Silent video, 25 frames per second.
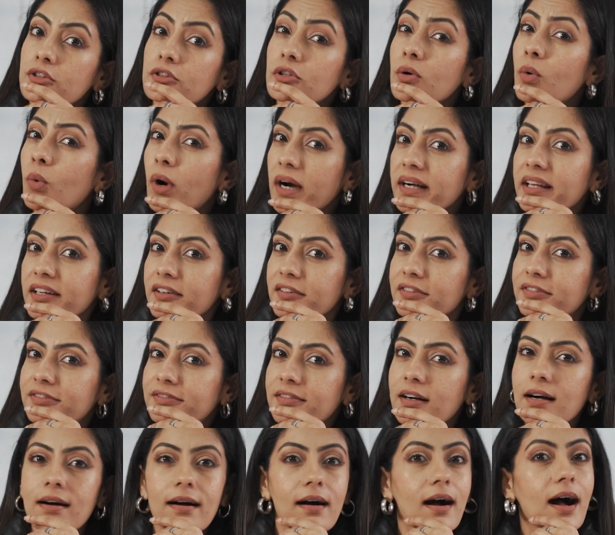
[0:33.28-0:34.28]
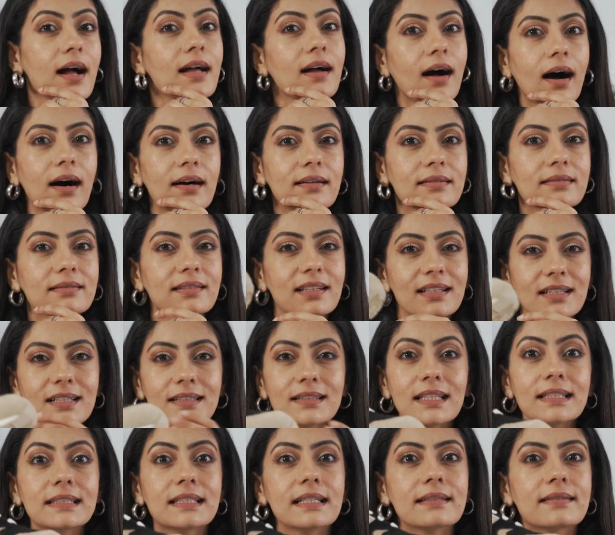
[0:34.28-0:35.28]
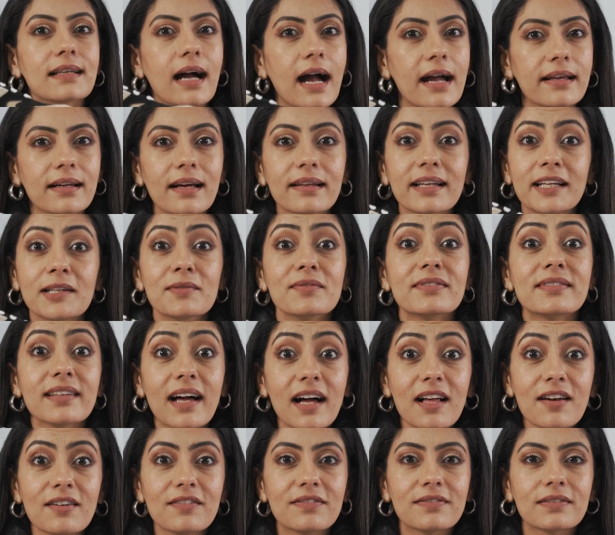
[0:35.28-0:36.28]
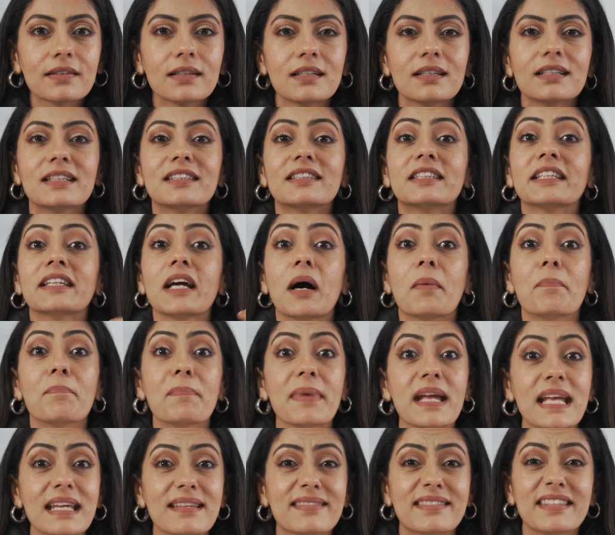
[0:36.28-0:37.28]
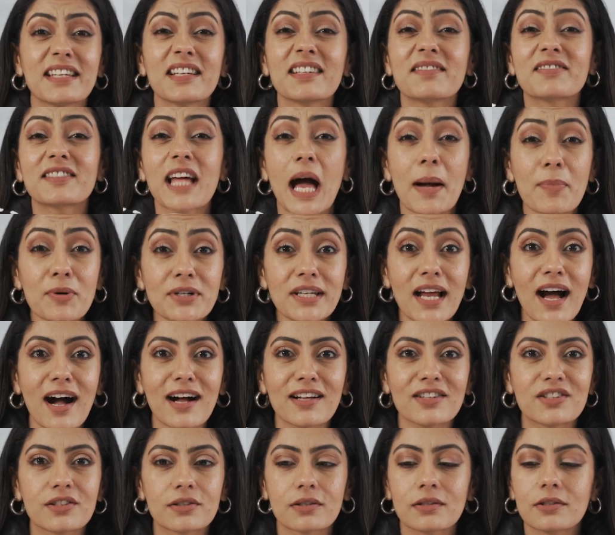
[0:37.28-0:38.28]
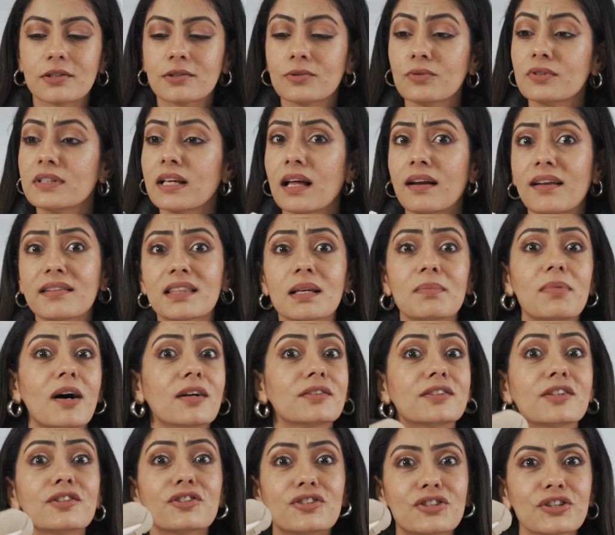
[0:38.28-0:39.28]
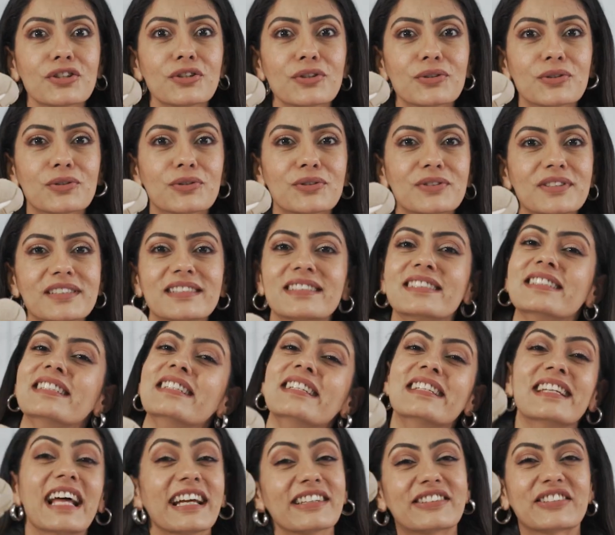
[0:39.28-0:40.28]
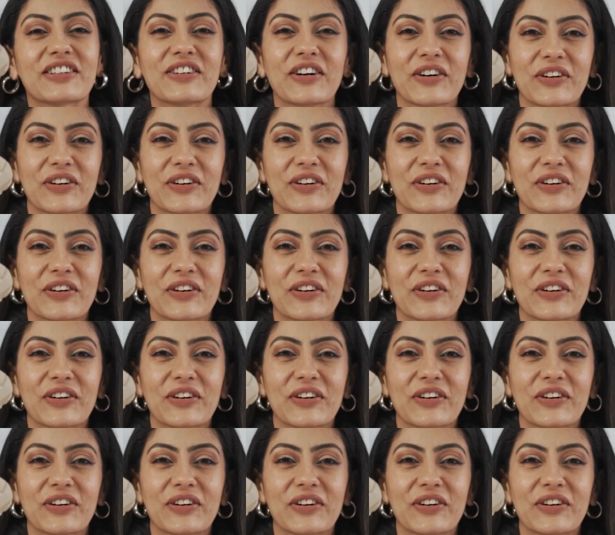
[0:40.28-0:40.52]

Okay, what if I ask the designer himself, the amazing Sabotage, to tell us about this shoe? Let's